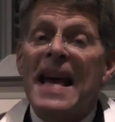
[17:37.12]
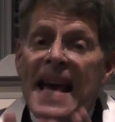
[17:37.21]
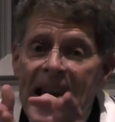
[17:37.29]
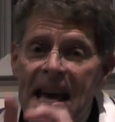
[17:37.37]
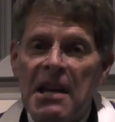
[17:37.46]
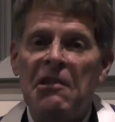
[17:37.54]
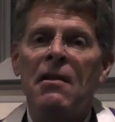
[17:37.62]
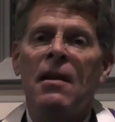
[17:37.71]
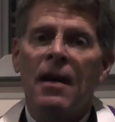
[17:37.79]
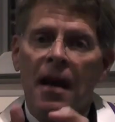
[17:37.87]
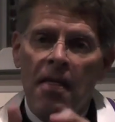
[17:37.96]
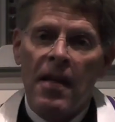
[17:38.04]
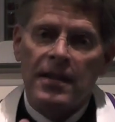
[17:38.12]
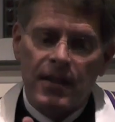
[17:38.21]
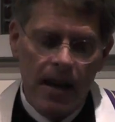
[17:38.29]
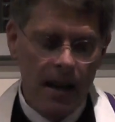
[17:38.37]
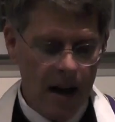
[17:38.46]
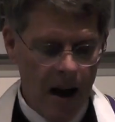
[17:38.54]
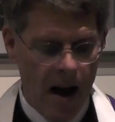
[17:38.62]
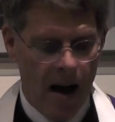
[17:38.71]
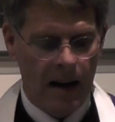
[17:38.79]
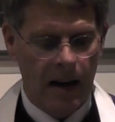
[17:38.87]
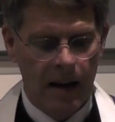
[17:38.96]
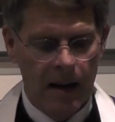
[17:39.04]
in the
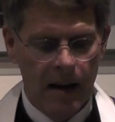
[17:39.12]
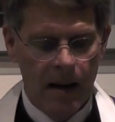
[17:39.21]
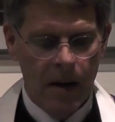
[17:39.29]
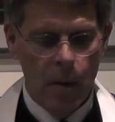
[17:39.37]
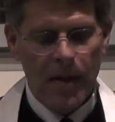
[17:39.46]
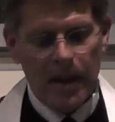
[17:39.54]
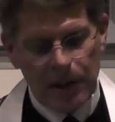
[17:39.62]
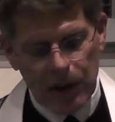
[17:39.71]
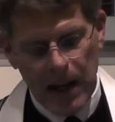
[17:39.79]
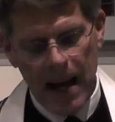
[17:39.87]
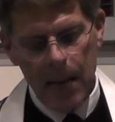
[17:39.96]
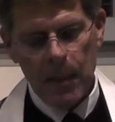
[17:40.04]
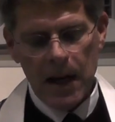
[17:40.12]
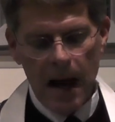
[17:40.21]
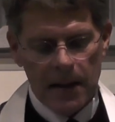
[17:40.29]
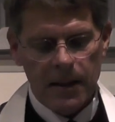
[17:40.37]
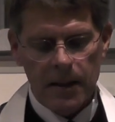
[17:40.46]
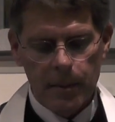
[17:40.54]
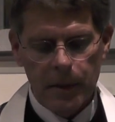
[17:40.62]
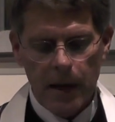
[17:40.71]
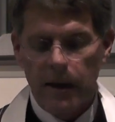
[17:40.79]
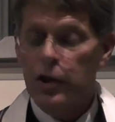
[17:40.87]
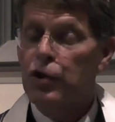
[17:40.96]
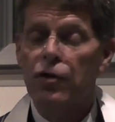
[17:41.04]
synagogue with the same customs
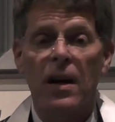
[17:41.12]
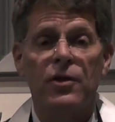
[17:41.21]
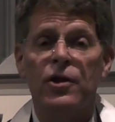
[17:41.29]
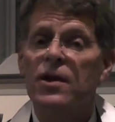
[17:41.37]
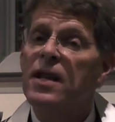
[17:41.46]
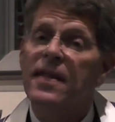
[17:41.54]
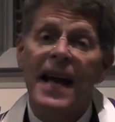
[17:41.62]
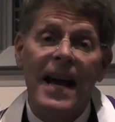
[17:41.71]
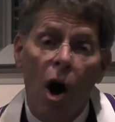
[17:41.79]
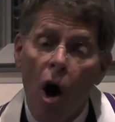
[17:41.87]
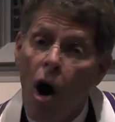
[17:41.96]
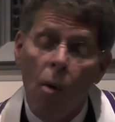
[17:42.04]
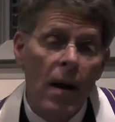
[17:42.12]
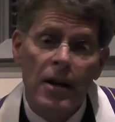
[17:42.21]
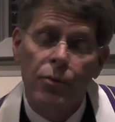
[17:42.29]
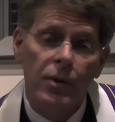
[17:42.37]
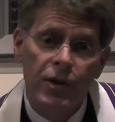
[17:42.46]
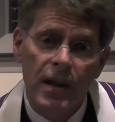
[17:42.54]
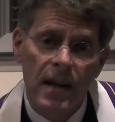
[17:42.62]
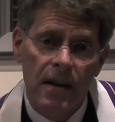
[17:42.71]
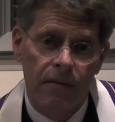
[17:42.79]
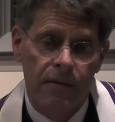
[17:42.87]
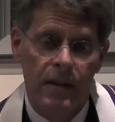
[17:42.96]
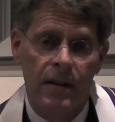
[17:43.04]
and instructions that they'd always
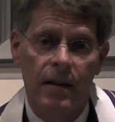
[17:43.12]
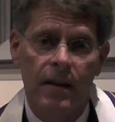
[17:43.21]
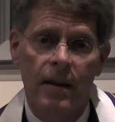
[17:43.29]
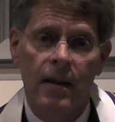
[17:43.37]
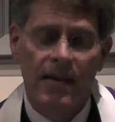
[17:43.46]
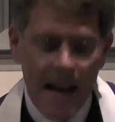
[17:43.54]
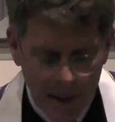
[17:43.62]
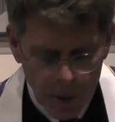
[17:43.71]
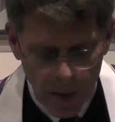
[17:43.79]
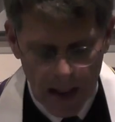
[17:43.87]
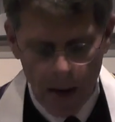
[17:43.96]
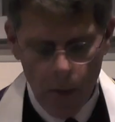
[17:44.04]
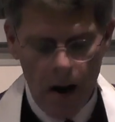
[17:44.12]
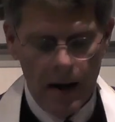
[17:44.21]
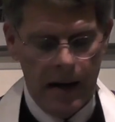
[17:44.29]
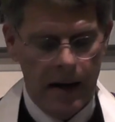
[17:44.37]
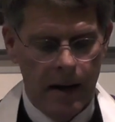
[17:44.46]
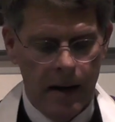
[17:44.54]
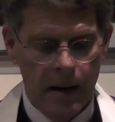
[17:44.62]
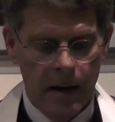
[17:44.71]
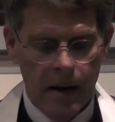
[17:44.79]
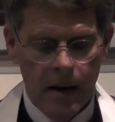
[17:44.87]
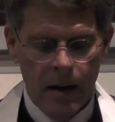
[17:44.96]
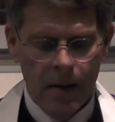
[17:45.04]
received. That's what they wanted.
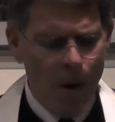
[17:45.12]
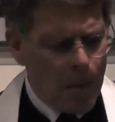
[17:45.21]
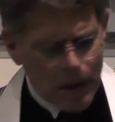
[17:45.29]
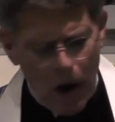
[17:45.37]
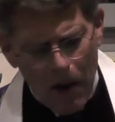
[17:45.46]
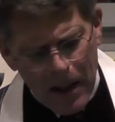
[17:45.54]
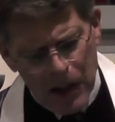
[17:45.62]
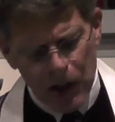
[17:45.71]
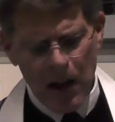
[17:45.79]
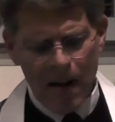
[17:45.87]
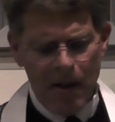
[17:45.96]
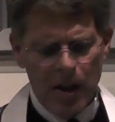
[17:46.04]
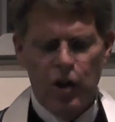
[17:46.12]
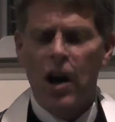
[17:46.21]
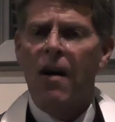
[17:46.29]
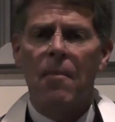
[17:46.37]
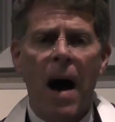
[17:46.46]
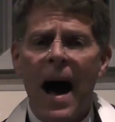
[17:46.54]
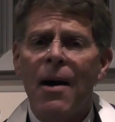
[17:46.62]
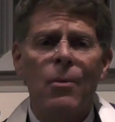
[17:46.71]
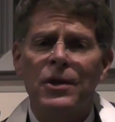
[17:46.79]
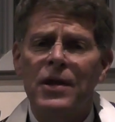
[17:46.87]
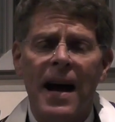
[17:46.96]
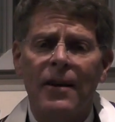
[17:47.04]
What was all this stuff that Jeremiah
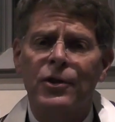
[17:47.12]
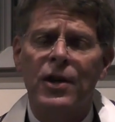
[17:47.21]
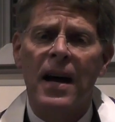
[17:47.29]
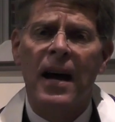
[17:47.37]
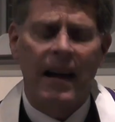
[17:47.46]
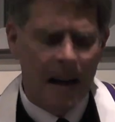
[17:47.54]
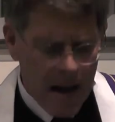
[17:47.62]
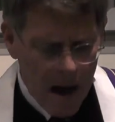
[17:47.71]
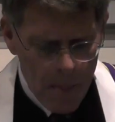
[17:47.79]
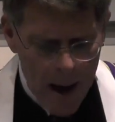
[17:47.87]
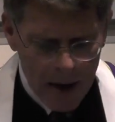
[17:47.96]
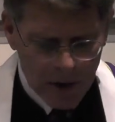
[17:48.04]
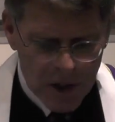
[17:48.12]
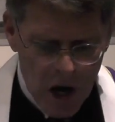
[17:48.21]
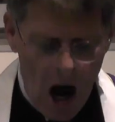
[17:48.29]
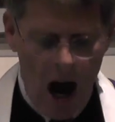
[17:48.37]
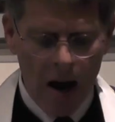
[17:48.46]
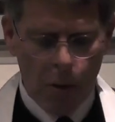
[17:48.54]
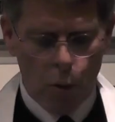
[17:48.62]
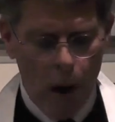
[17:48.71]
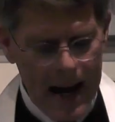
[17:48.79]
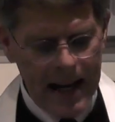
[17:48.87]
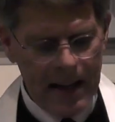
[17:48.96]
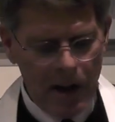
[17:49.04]
was now saying about God
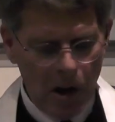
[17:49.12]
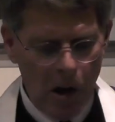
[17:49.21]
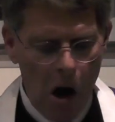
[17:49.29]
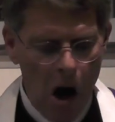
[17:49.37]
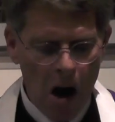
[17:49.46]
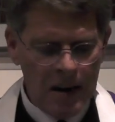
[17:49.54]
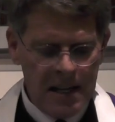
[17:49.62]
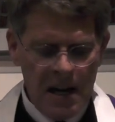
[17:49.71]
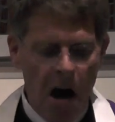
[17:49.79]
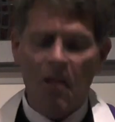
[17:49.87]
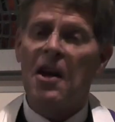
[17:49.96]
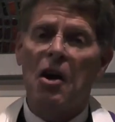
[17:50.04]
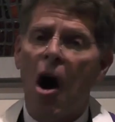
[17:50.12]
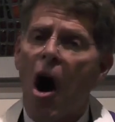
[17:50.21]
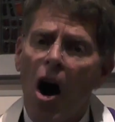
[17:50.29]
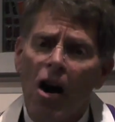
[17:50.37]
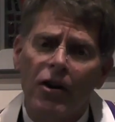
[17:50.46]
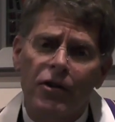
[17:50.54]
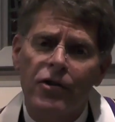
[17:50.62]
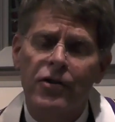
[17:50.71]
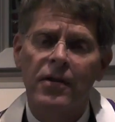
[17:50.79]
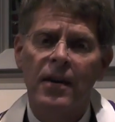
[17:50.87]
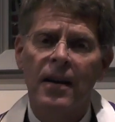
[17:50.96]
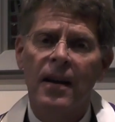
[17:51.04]
writing the law on their hearts